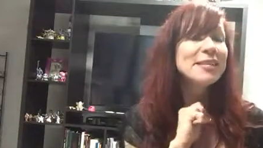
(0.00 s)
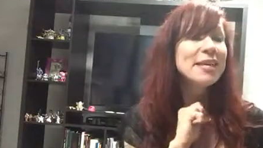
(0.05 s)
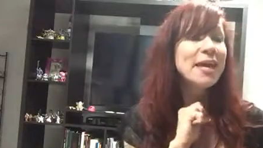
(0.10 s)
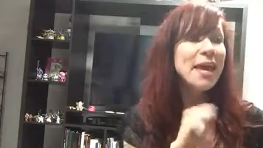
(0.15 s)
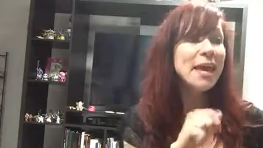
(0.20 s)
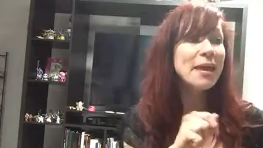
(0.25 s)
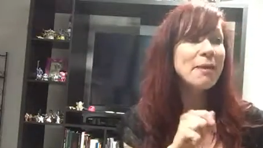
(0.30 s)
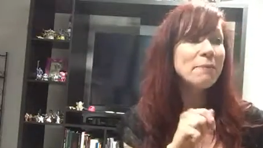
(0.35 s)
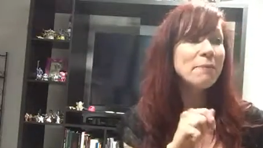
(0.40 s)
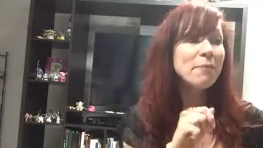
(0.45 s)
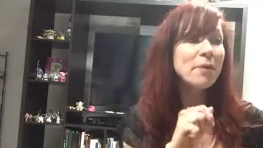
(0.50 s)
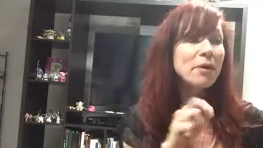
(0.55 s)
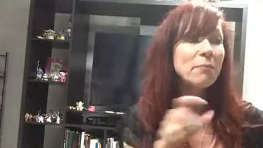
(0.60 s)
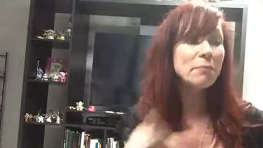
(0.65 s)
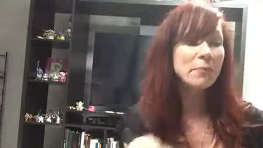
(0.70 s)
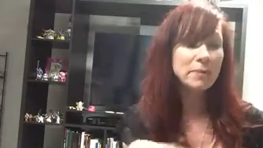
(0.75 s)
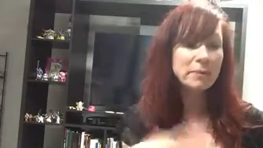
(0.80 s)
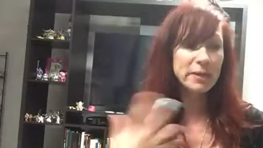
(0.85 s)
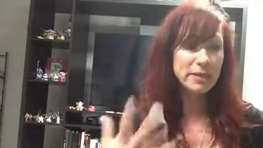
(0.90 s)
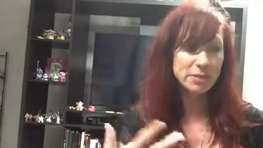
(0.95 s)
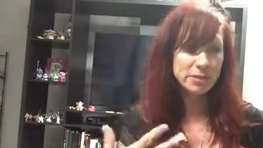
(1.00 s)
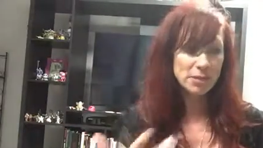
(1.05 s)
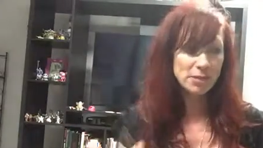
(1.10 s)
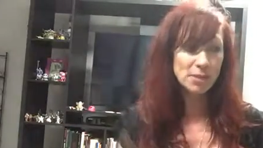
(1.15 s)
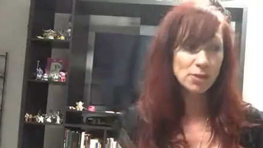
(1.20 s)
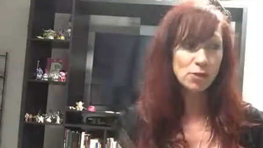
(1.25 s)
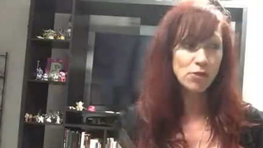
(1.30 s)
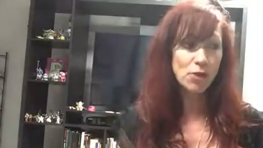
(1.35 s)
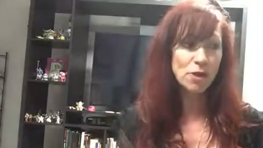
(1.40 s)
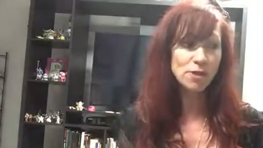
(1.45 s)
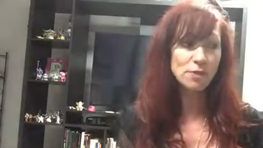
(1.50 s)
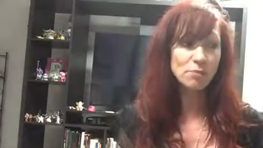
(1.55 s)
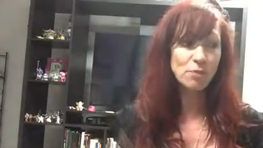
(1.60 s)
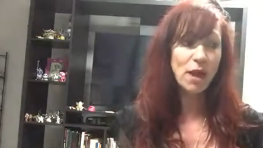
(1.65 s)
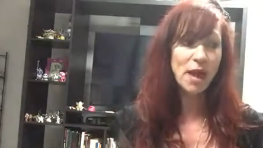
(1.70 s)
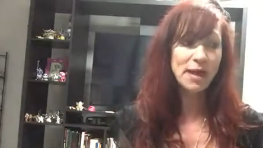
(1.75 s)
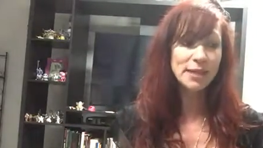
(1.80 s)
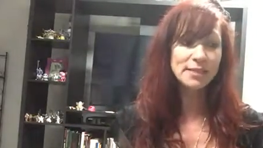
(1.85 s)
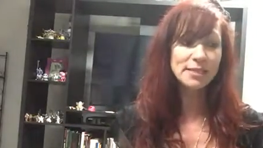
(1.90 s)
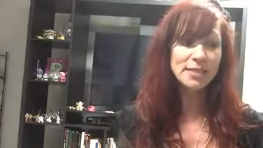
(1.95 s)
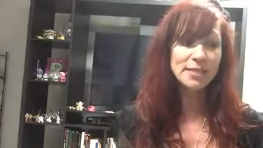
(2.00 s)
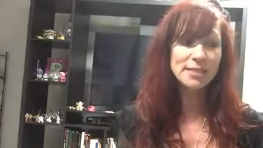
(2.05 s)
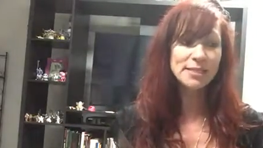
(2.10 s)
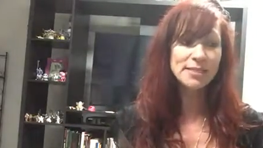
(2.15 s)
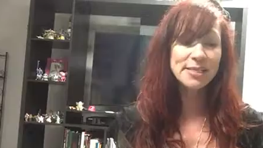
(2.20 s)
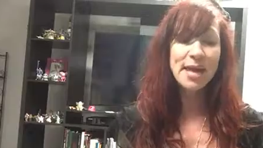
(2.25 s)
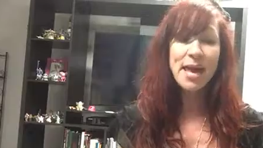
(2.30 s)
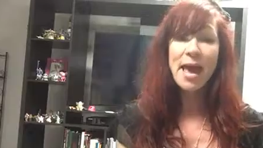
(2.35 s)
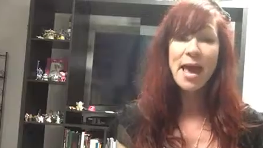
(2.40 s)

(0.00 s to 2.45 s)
game, my son's lacrosse practice,